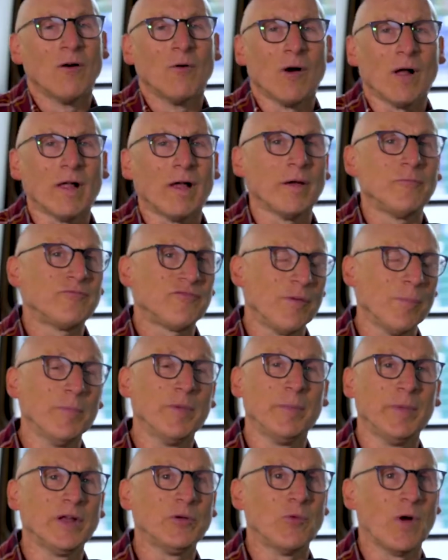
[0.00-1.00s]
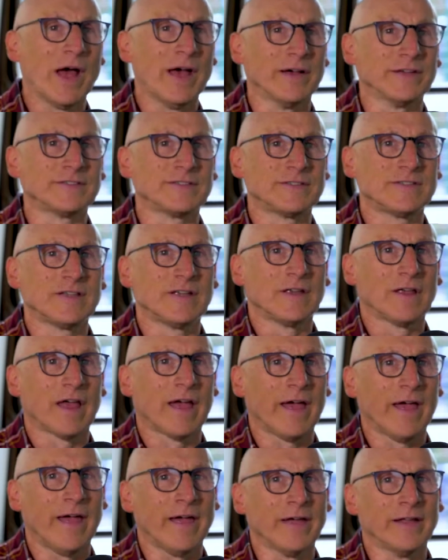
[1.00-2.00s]
Well, I'm from the Midwest,
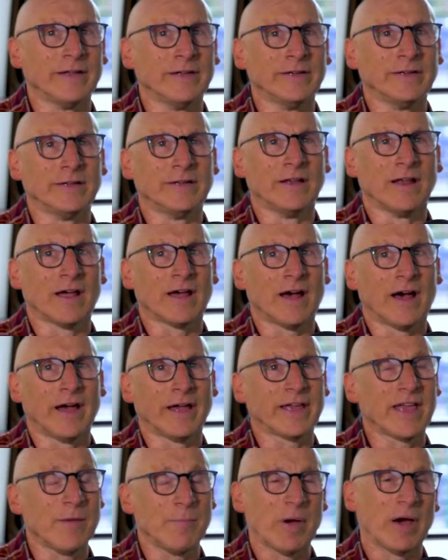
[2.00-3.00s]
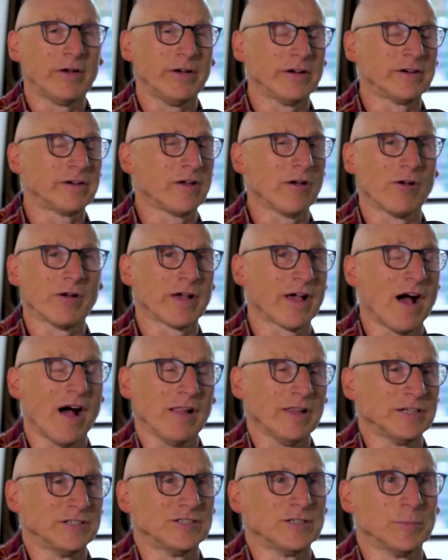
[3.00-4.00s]
and I came out here to go to
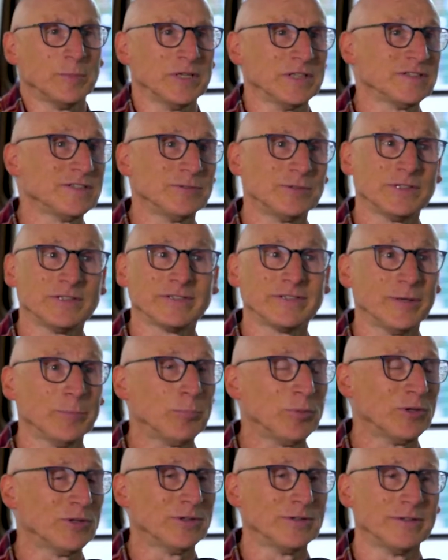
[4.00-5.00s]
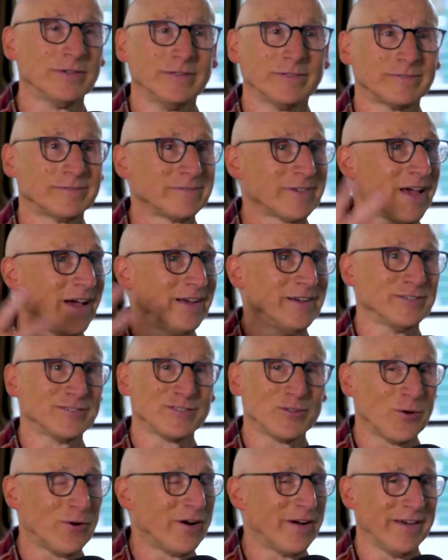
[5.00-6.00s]
college. I mean, it's a real simple kind of
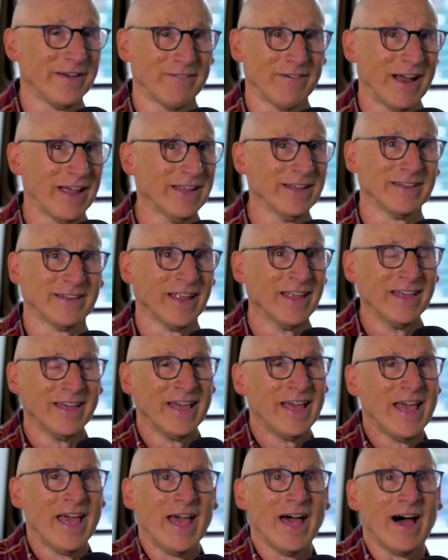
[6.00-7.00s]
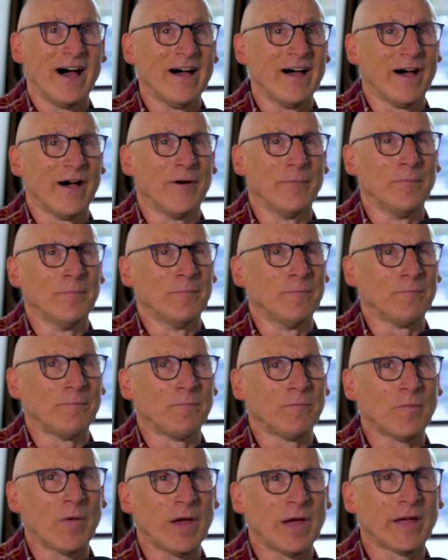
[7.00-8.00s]
story, right? Yeah.
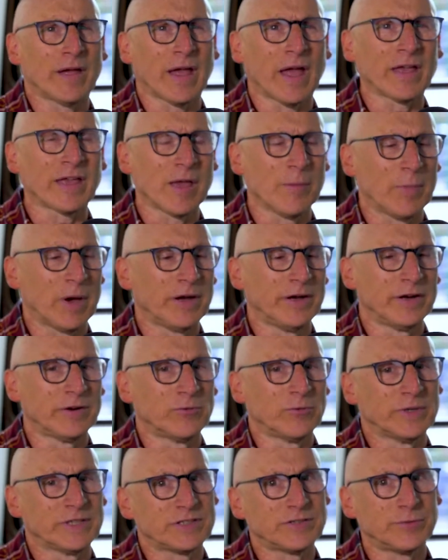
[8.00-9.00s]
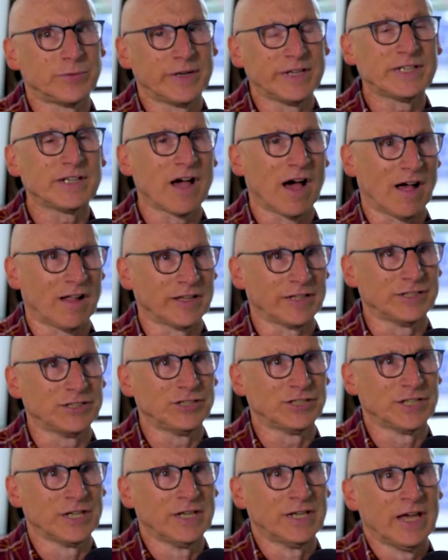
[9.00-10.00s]
I came out here, went to Reed
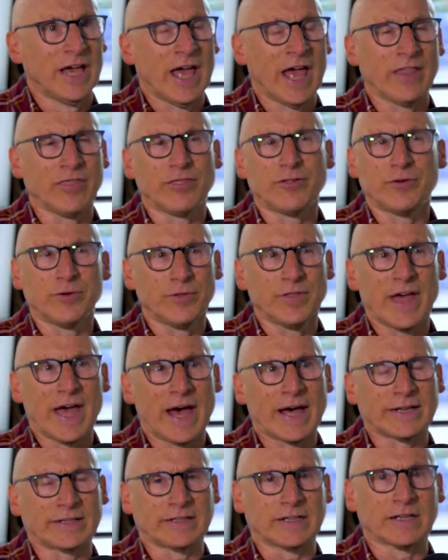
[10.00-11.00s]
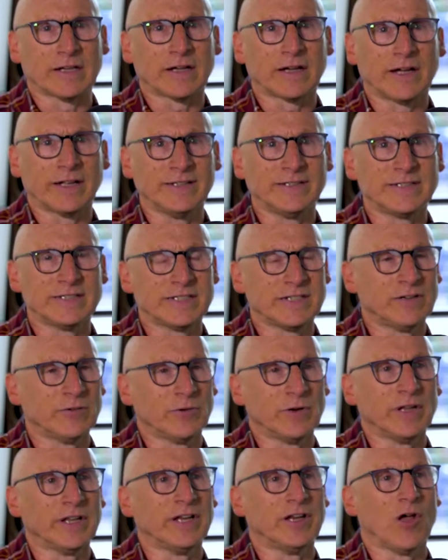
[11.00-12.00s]
College, and through that, I didn't
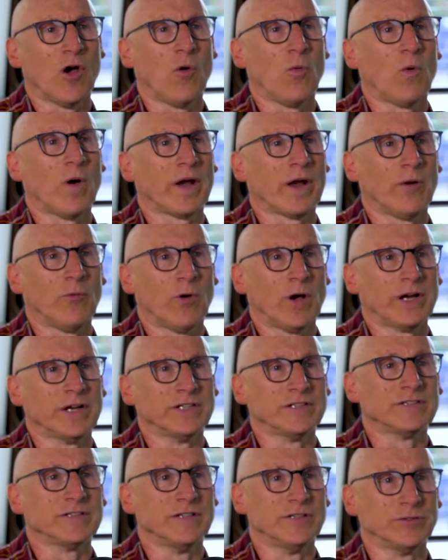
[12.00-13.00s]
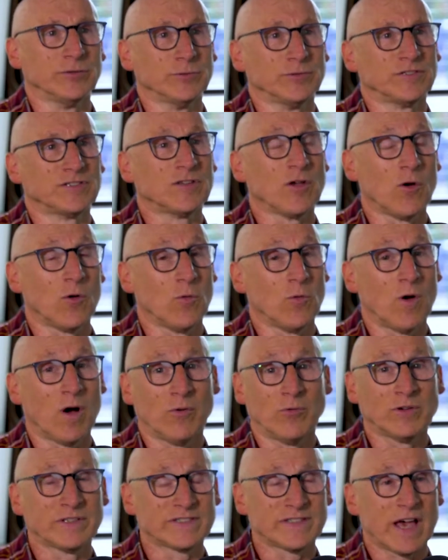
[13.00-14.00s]
really know what I wanted to do. So what
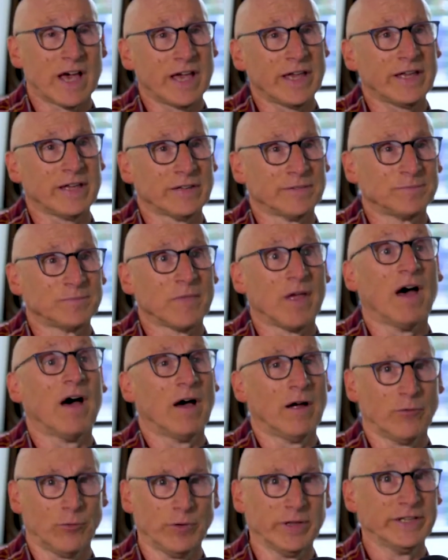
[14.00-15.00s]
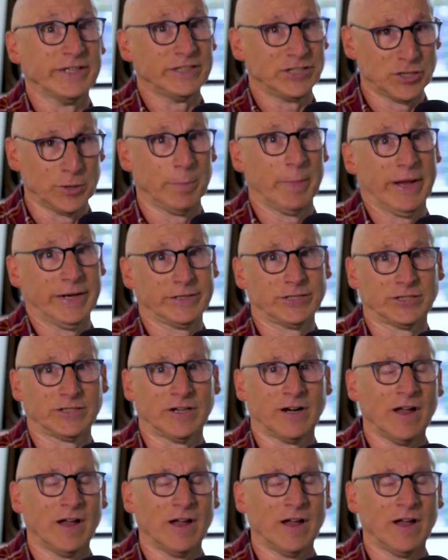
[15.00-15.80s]
was I? A religion major.